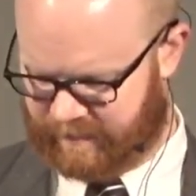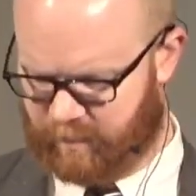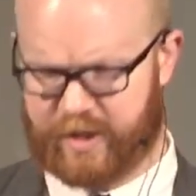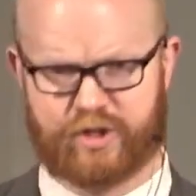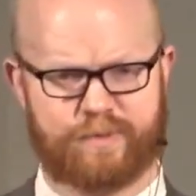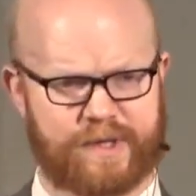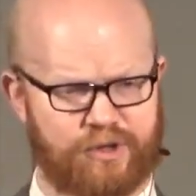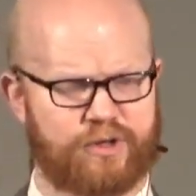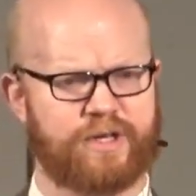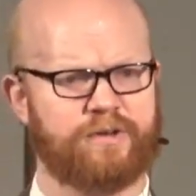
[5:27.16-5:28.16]
We should be
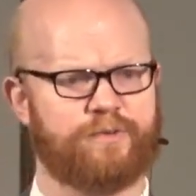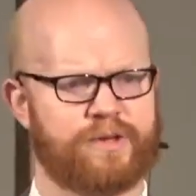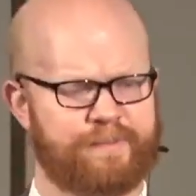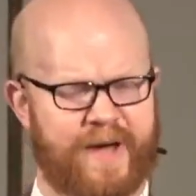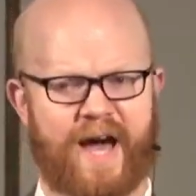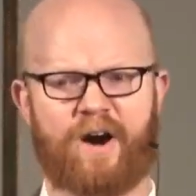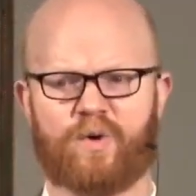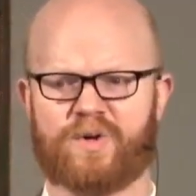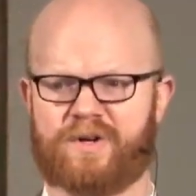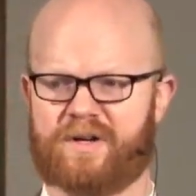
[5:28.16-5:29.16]
looking for the
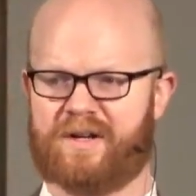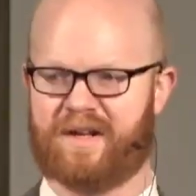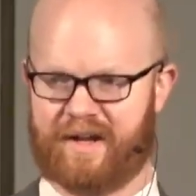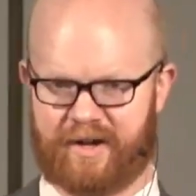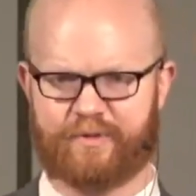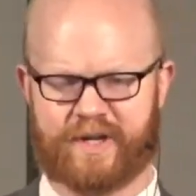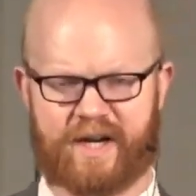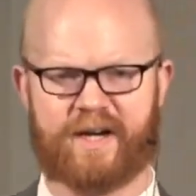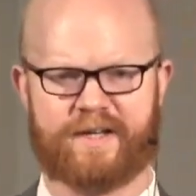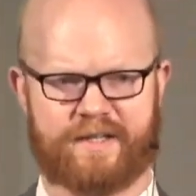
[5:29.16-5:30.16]
power of God.